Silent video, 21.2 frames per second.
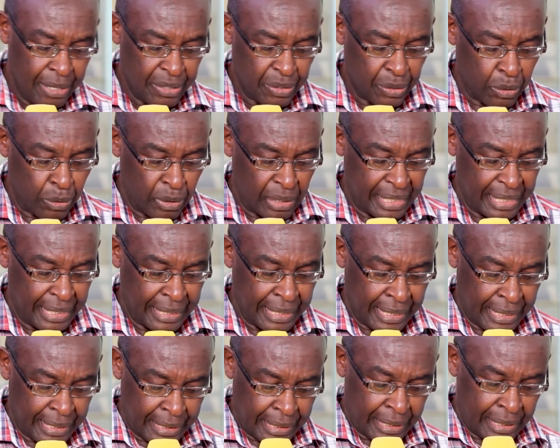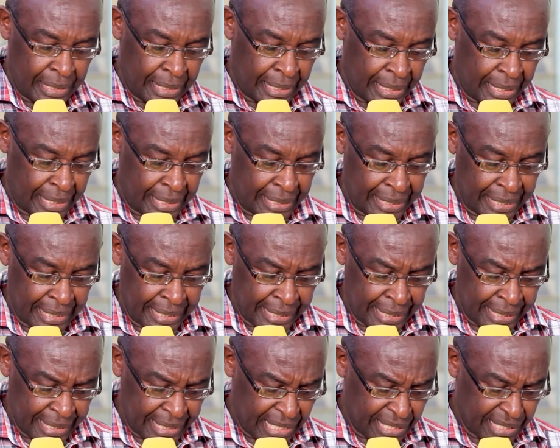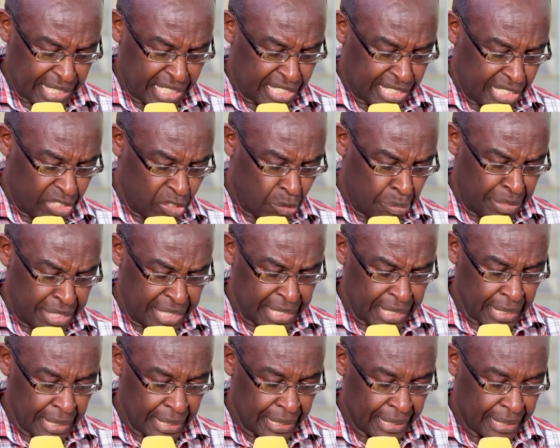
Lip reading: So ladies and gentlemen,